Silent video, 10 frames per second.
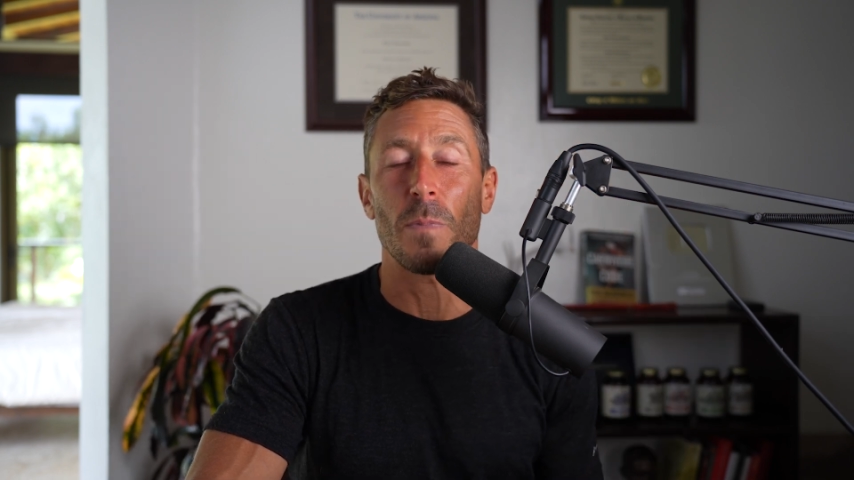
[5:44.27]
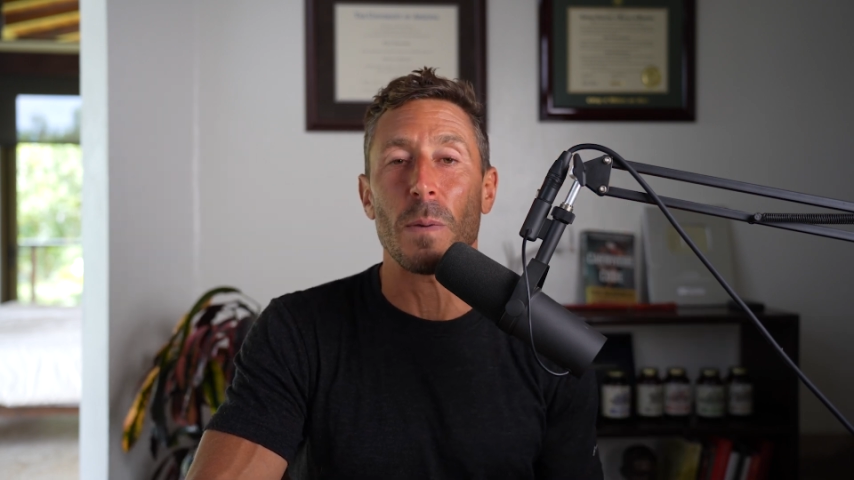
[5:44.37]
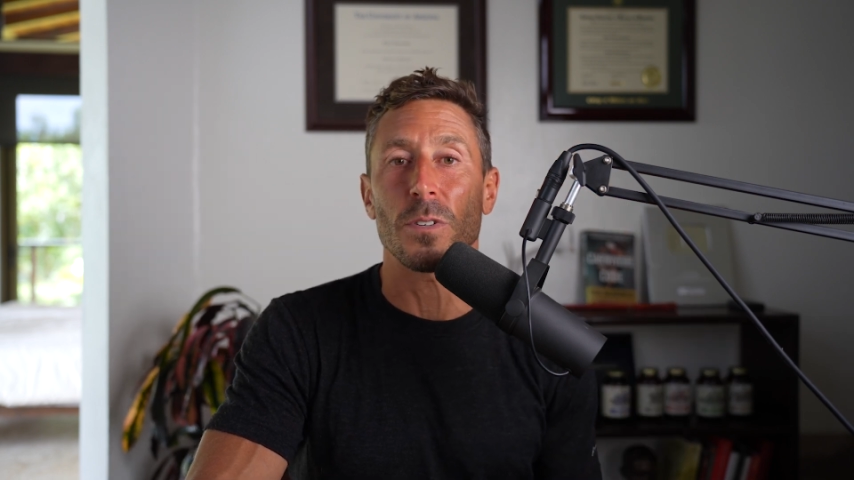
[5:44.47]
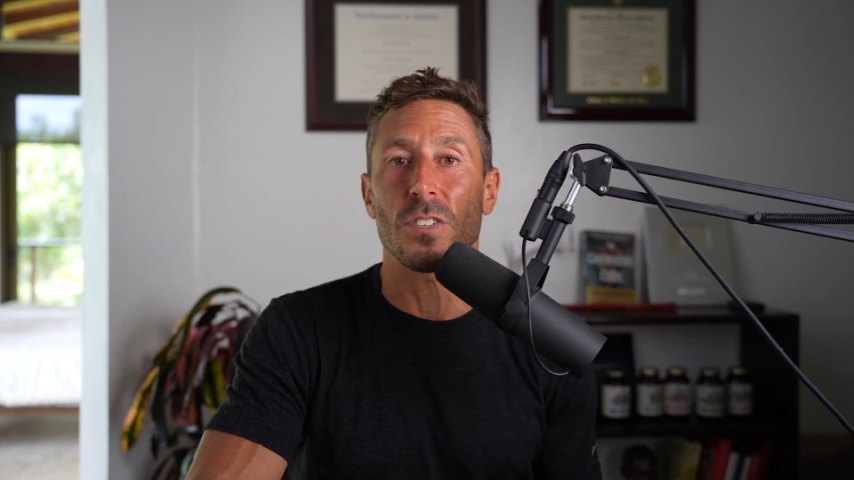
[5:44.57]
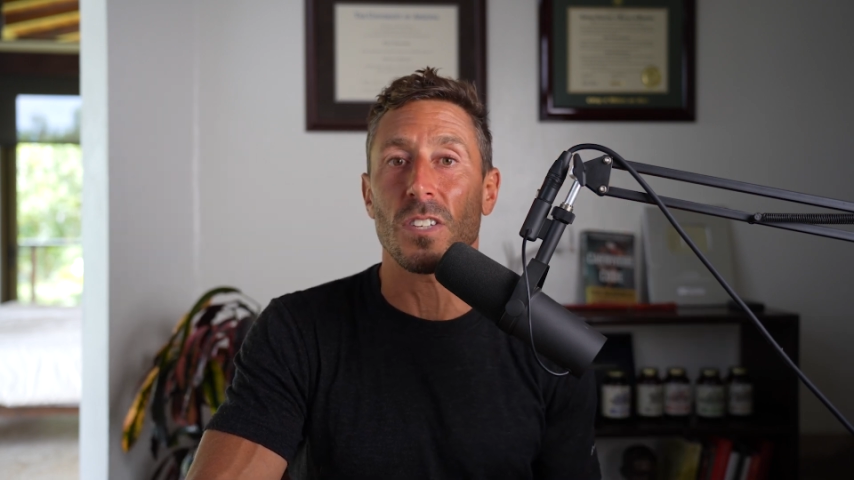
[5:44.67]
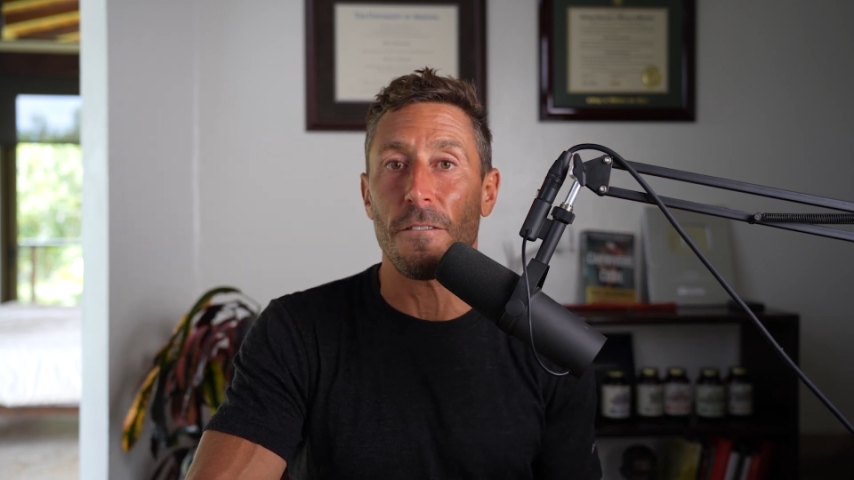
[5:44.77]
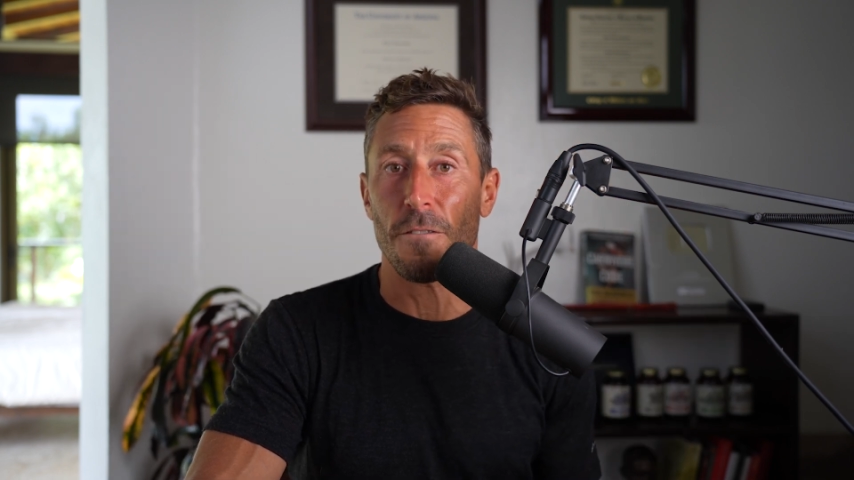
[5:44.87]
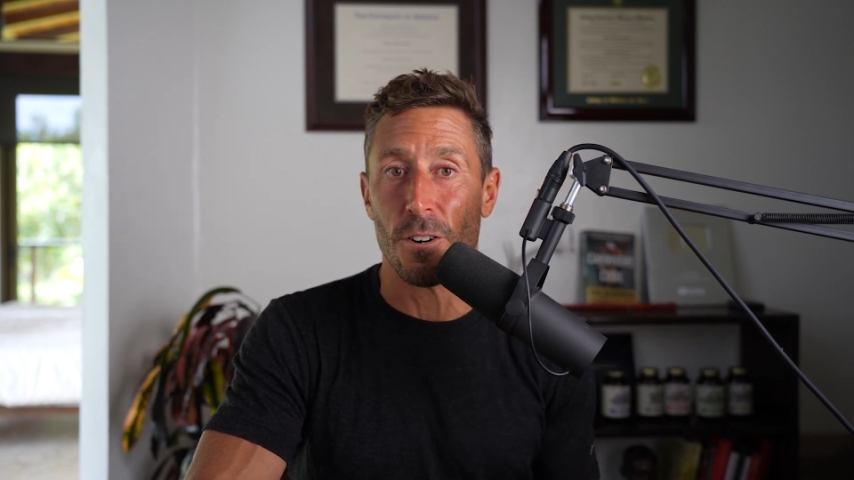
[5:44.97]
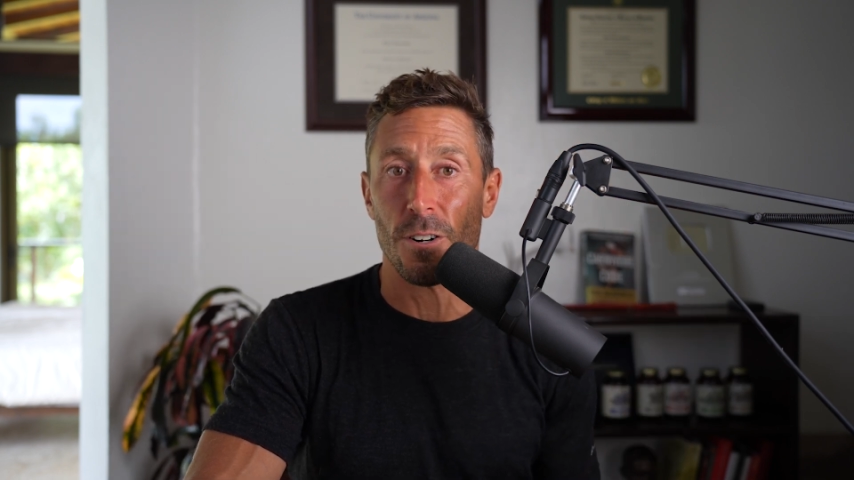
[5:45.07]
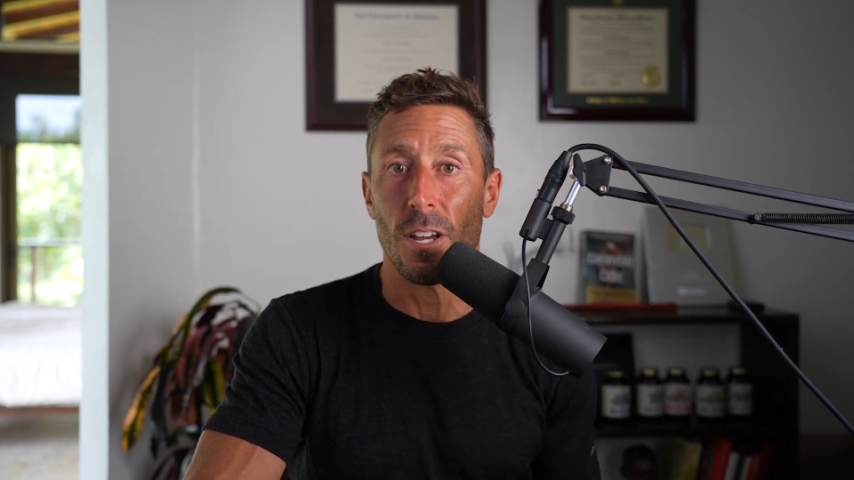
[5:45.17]
of people
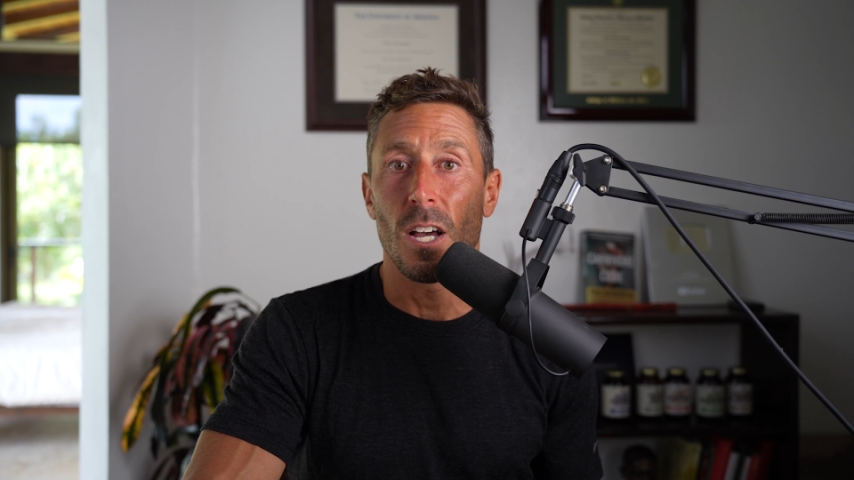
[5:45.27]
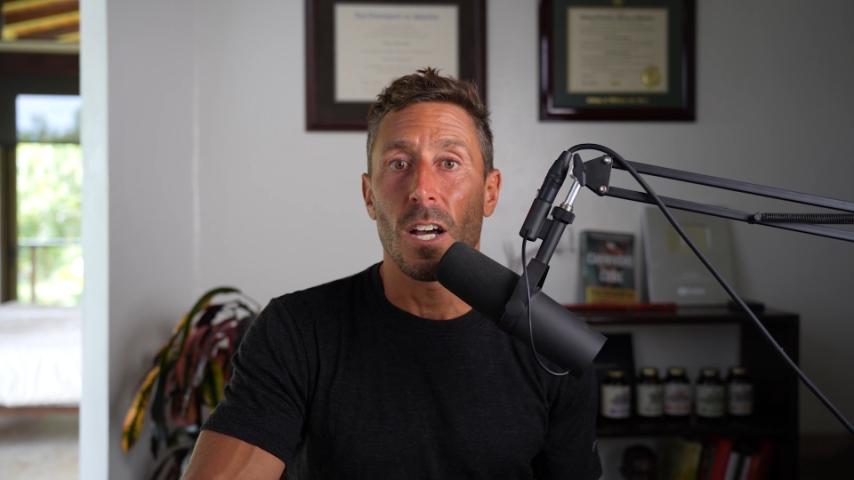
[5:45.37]
suffered